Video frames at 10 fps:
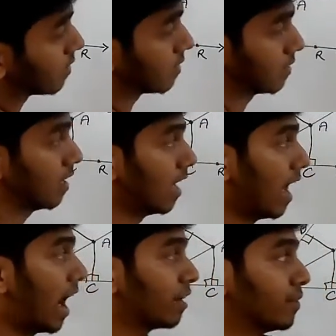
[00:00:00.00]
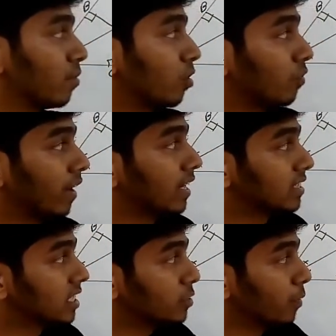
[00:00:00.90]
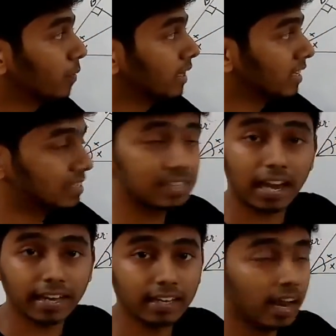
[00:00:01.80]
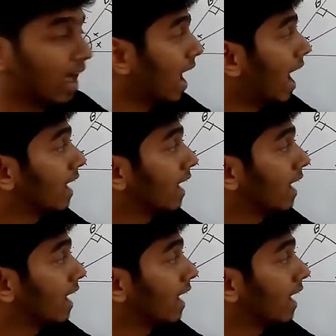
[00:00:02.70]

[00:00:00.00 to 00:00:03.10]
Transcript: this, and if you want to find distance between this line